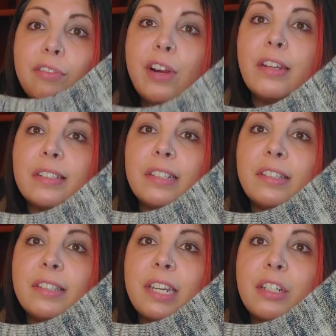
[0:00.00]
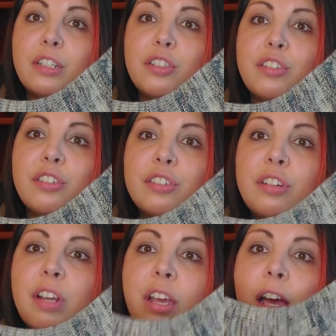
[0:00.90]
Frosted Stitch.
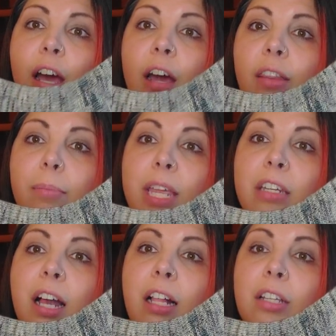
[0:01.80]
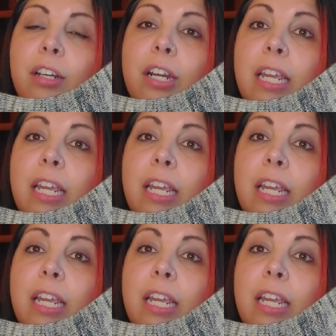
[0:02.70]
The main color